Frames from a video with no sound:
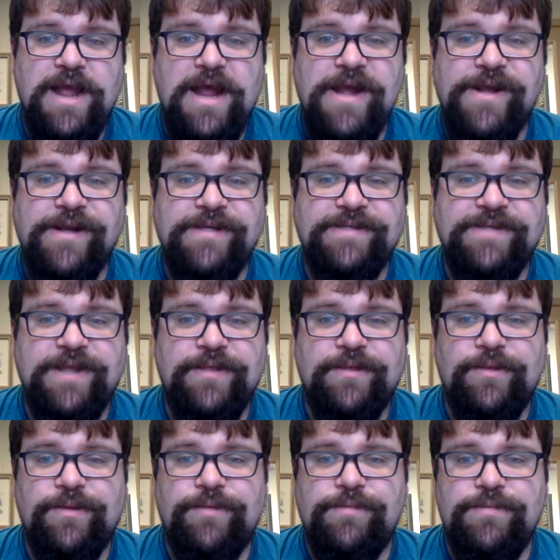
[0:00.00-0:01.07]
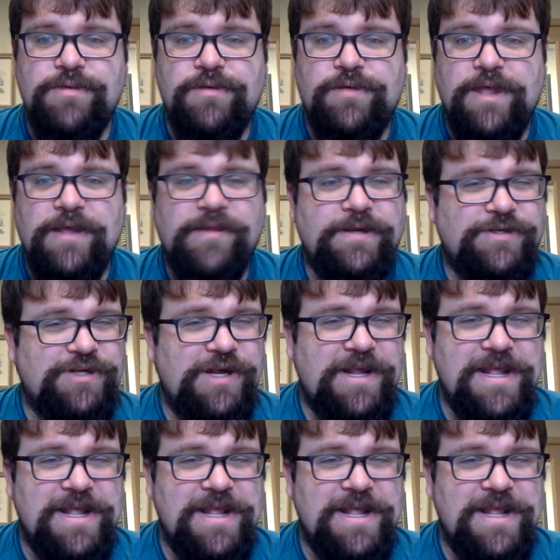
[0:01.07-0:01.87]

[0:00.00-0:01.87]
kindness and the thing that she